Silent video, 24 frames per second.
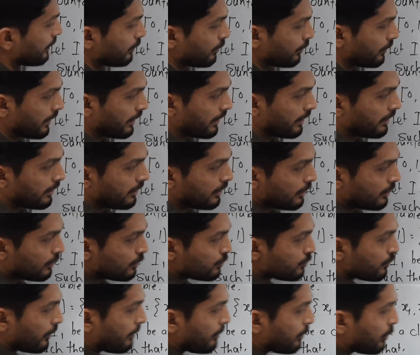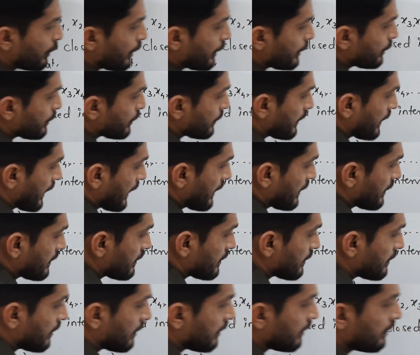1. Okay. So I'm going to
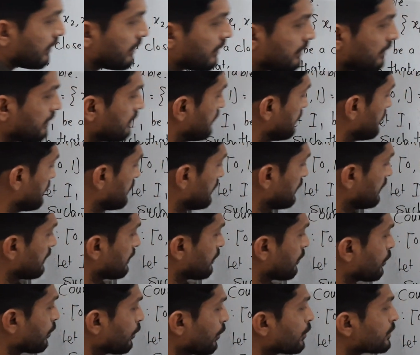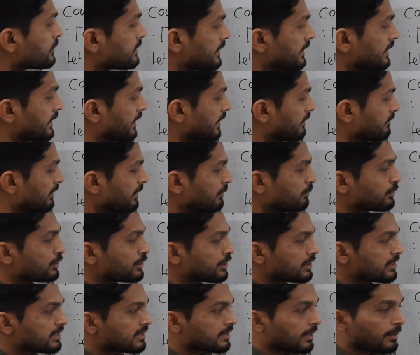take the closed interval,
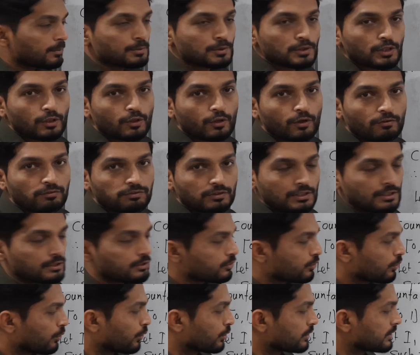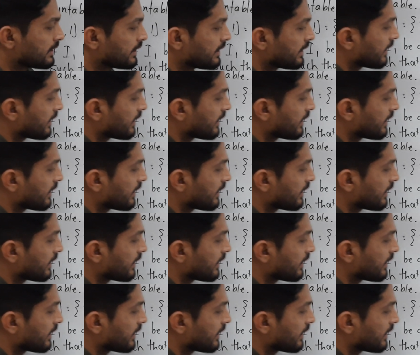which is subset of this closed